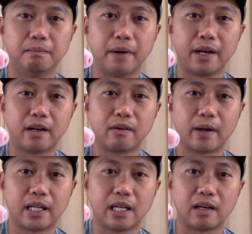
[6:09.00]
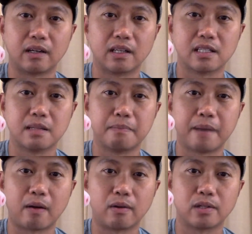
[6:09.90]
button right here. This is the
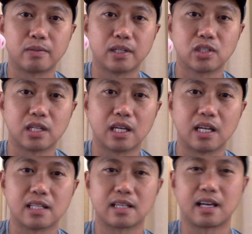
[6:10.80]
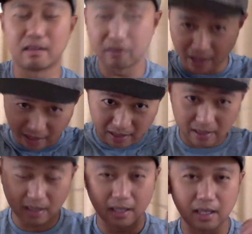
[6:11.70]
power switch, and it's kind of like
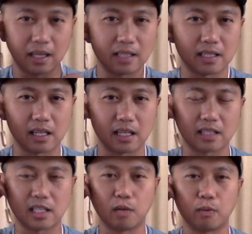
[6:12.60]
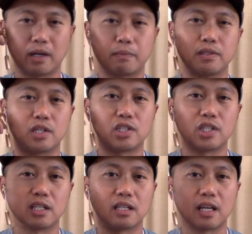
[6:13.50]
it's in a weird position,
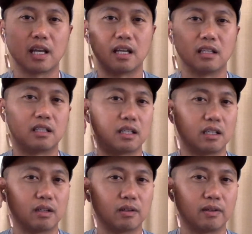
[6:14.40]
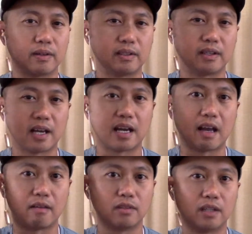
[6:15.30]
and you kind of
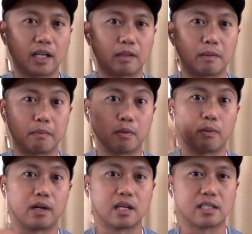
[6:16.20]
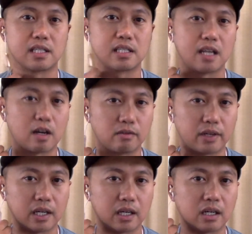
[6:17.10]
have to like remember where it is. It's not over
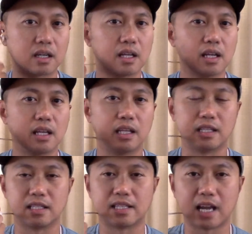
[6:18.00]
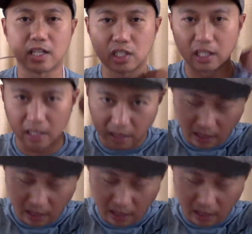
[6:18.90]
here. This is actually